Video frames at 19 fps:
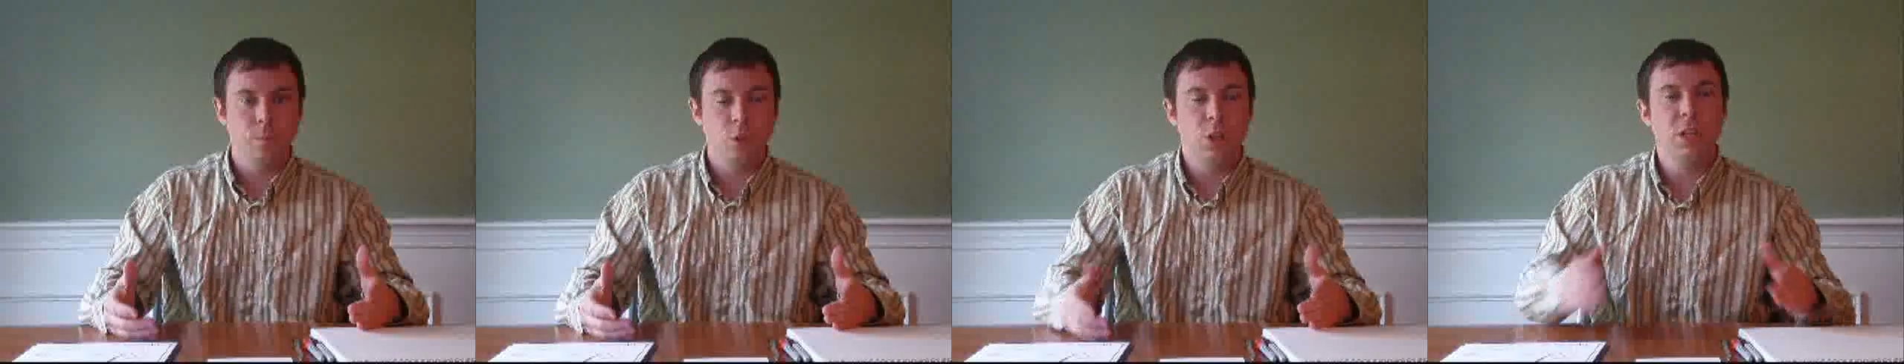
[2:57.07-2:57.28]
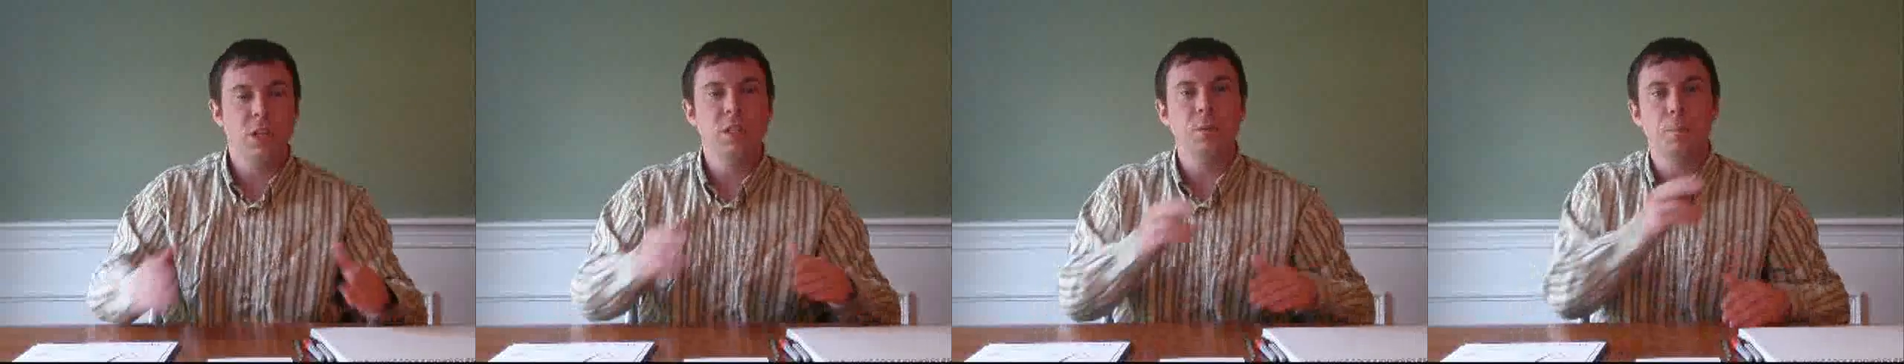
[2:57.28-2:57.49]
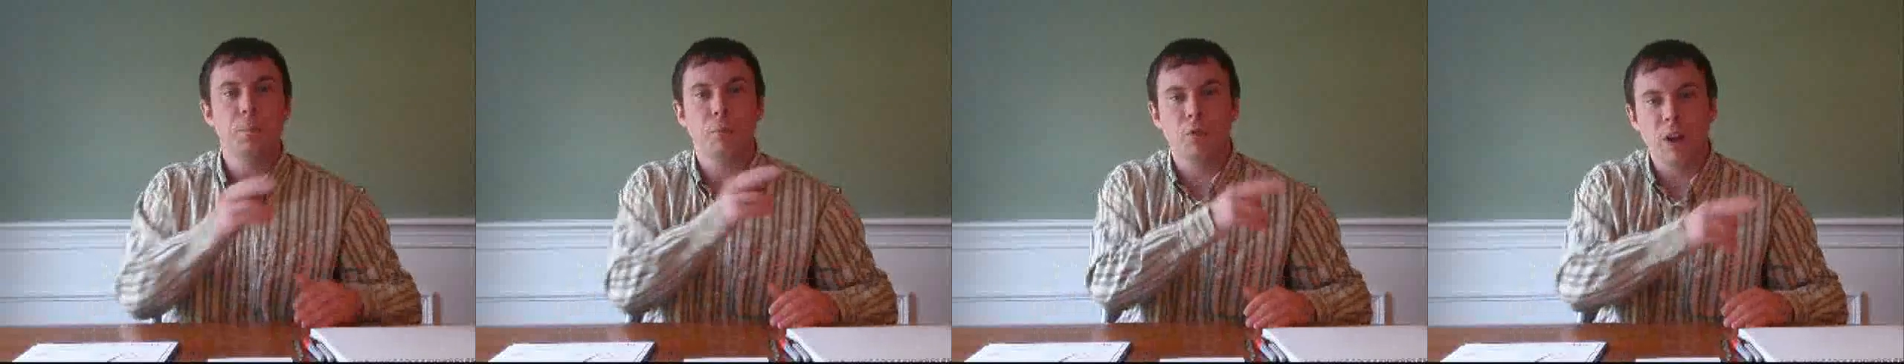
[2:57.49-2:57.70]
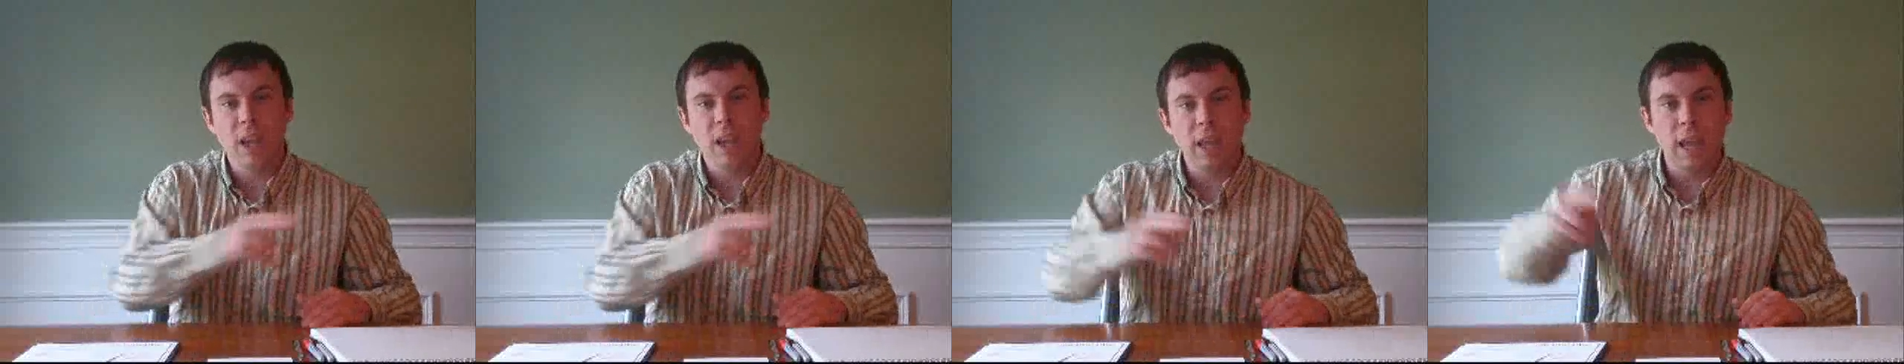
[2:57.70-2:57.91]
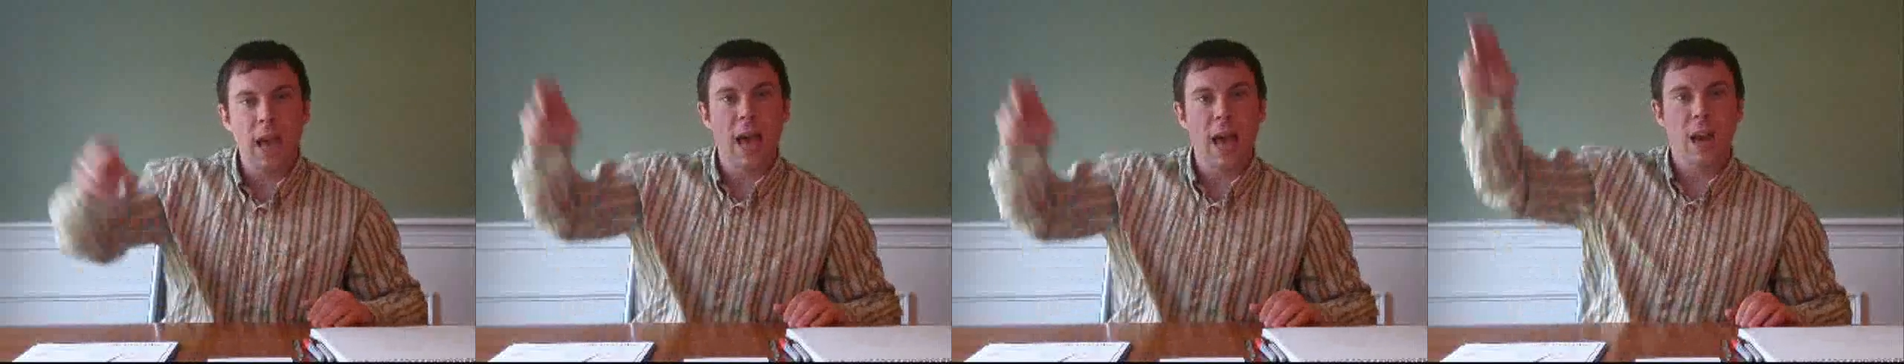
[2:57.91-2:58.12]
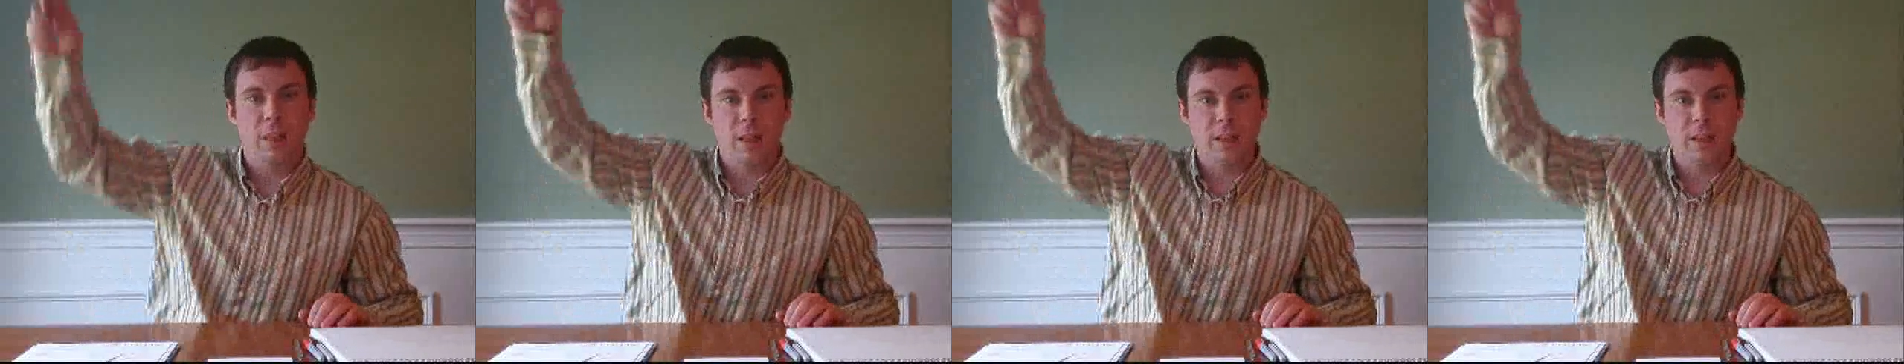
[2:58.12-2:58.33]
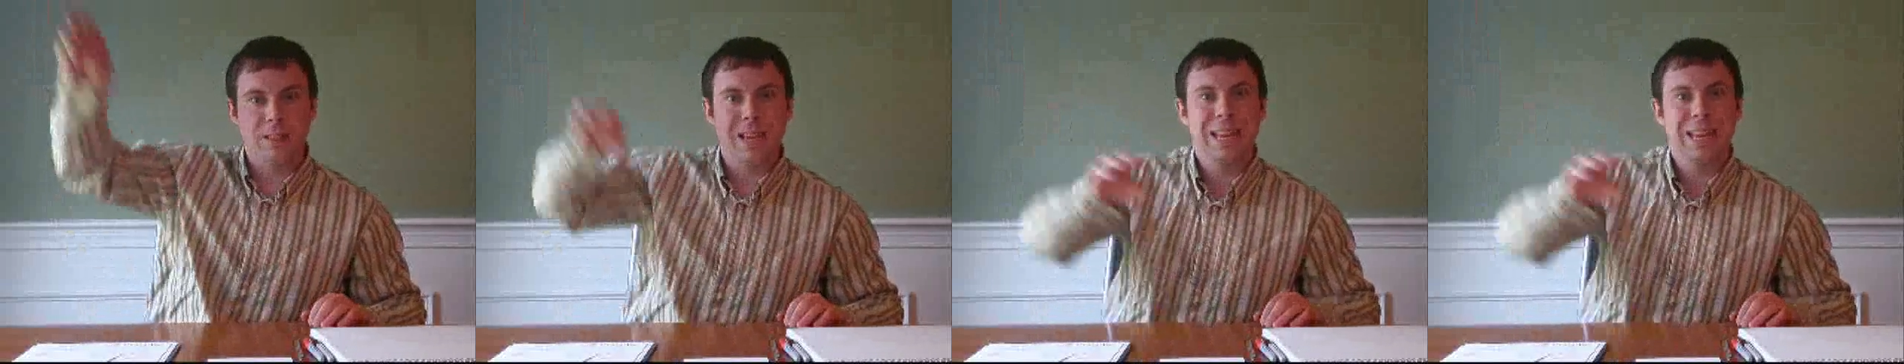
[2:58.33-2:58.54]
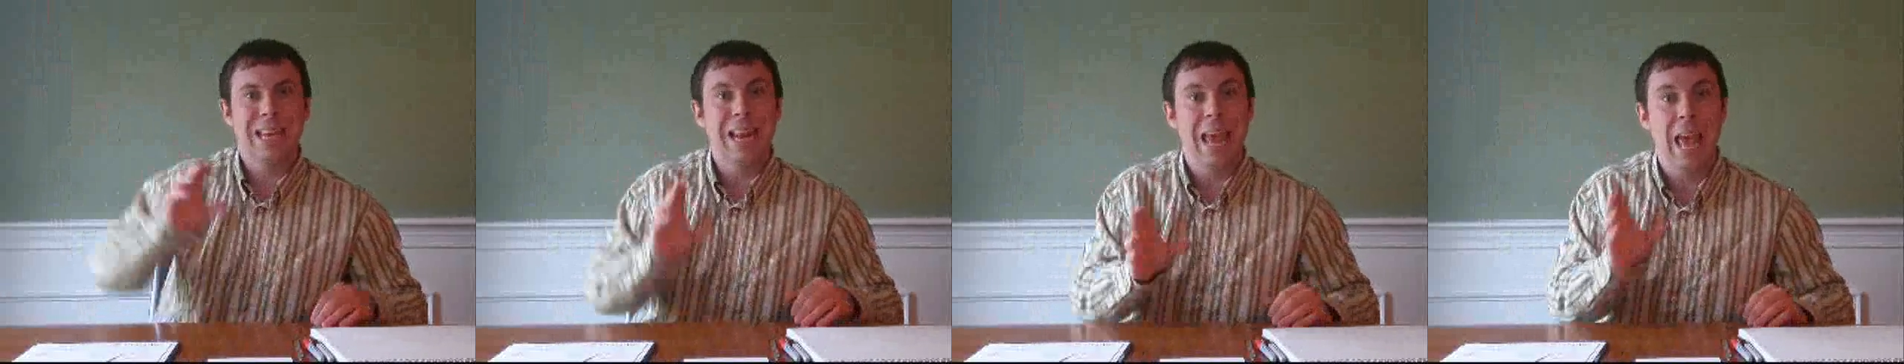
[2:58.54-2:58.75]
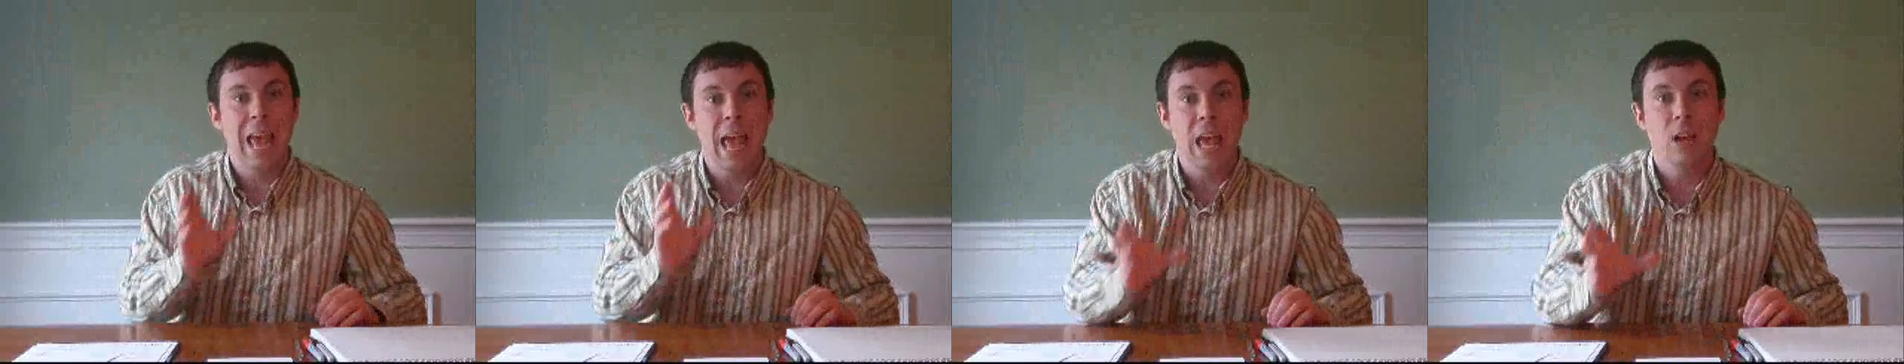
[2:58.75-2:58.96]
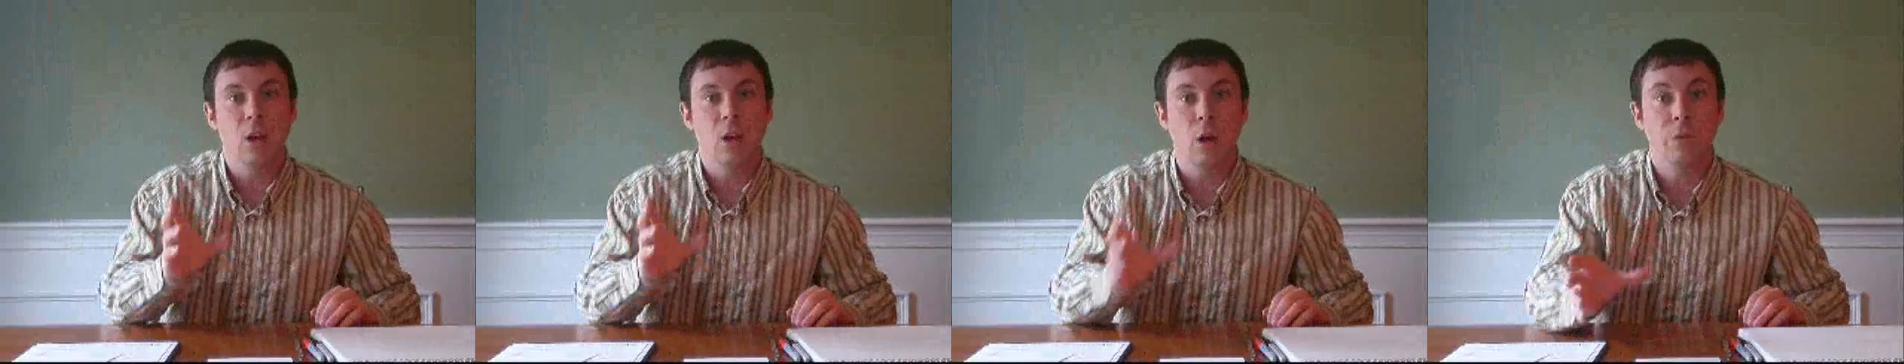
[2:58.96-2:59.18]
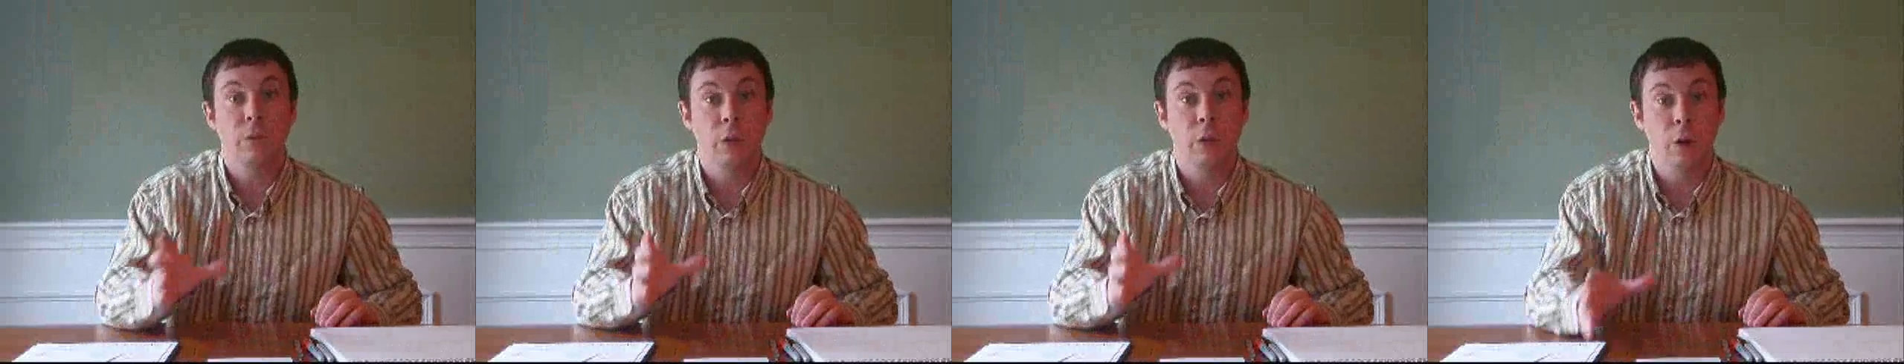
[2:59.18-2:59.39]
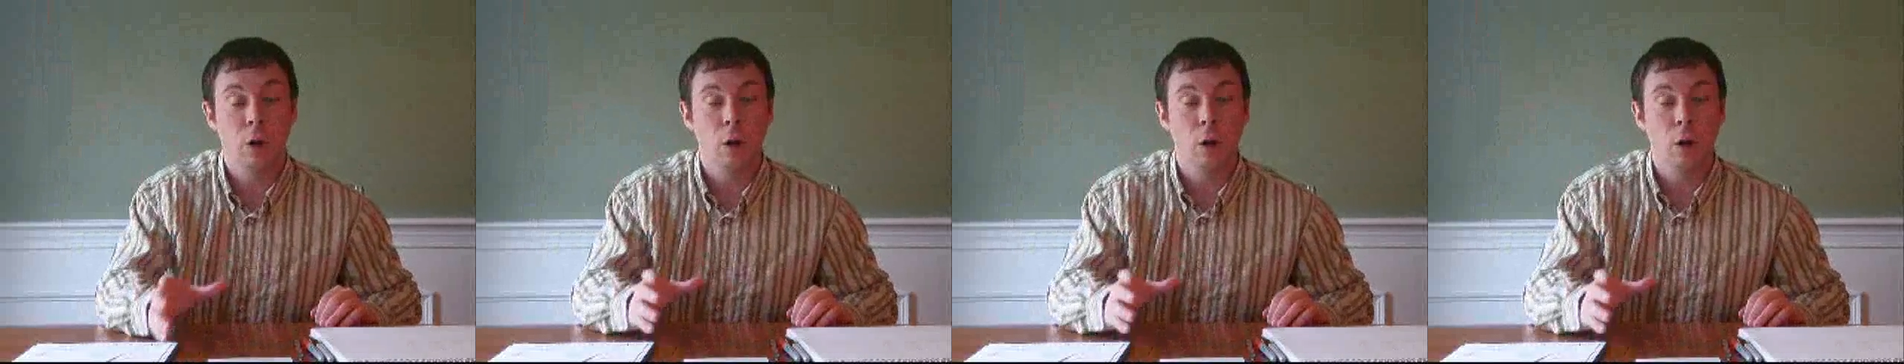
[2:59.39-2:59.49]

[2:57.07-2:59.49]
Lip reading: You need to break out of this and get ahead of the